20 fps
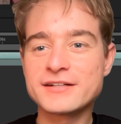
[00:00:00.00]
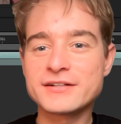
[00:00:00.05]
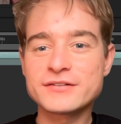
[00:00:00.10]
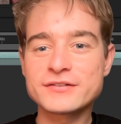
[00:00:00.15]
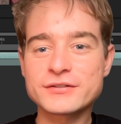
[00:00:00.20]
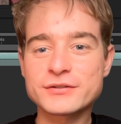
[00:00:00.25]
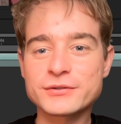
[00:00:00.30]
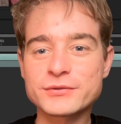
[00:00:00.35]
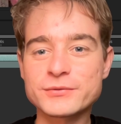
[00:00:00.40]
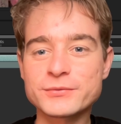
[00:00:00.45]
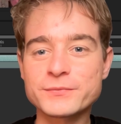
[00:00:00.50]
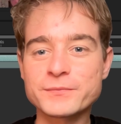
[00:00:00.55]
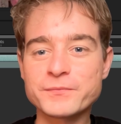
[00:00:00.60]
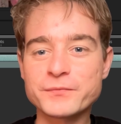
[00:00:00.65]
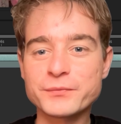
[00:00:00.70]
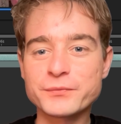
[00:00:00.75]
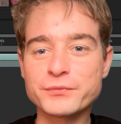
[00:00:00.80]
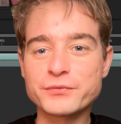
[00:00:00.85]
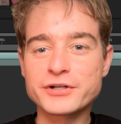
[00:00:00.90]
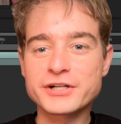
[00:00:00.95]
So
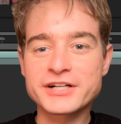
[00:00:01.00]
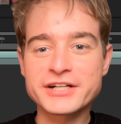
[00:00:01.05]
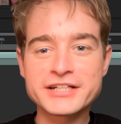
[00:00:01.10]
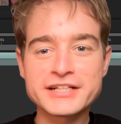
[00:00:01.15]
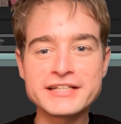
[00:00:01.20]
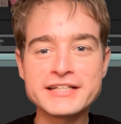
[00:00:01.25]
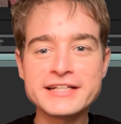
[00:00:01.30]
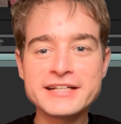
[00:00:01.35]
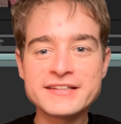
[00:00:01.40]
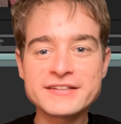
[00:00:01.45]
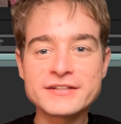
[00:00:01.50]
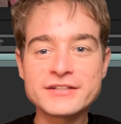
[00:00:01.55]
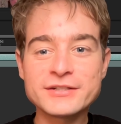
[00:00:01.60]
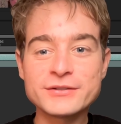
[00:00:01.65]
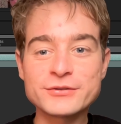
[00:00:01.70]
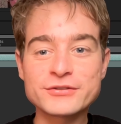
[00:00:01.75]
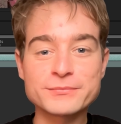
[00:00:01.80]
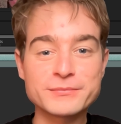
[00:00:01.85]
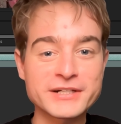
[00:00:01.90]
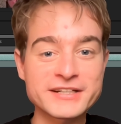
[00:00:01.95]
we're gonna need to
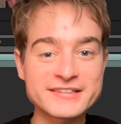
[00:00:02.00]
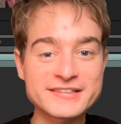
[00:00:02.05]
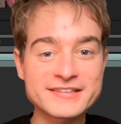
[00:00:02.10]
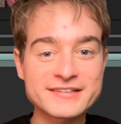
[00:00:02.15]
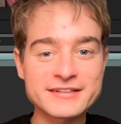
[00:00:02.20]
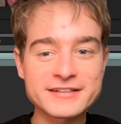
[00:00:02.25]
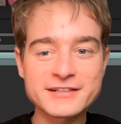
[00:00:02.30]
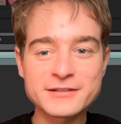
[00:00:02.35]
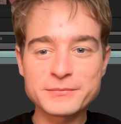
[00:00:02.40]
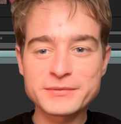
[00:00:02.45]
use masks here,